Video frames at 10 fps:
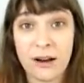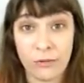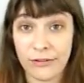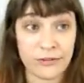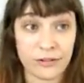
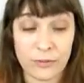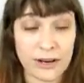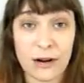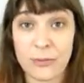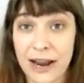over
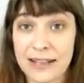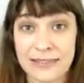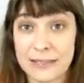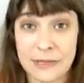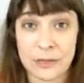Newman
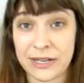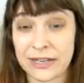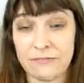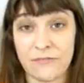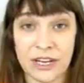Enterprises
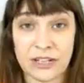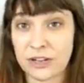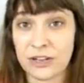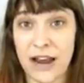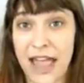between Victor